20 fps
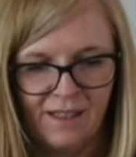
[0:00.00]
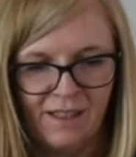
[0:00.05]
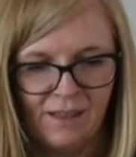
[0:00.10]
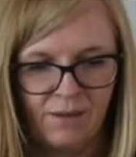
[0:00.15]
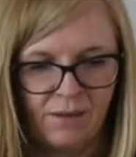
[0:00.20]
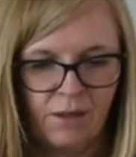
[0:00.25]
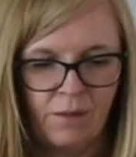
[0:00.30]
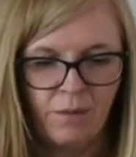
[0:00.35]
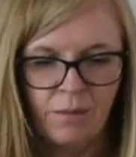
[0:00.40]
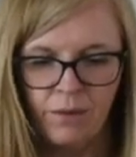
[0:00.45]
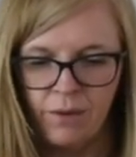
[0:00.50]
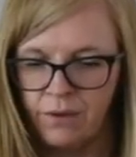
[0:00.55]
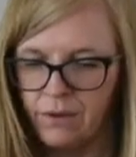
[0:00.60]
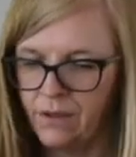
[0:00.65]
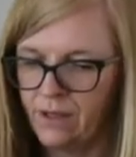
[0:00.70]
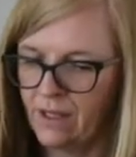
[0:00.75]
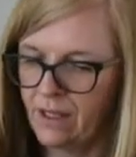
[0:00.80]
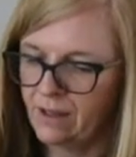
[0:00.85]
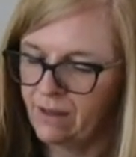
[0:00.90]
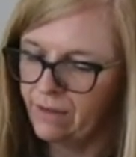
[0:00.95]
I'm going to put
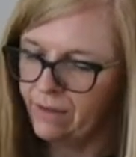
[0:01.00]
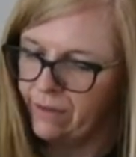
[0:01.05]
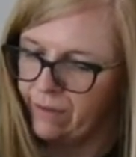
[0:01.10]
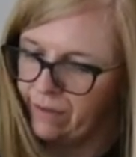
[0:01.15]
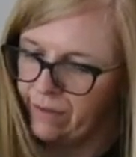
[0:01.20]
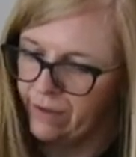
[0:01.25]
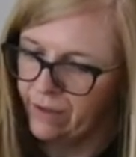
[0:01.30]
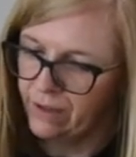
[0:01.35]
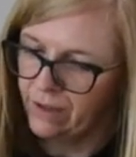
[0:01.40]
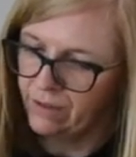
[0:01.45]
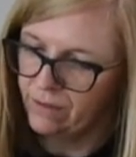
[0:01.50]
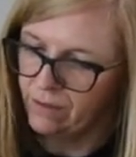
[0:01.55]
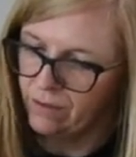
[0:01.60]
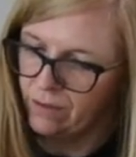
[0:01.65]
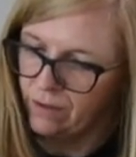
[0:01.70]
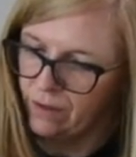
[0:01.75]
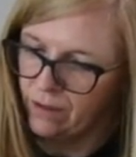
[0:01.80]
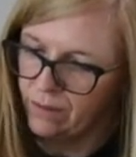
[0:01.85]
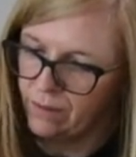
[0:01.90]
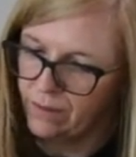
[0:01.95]
that further
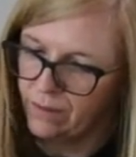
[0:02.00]
up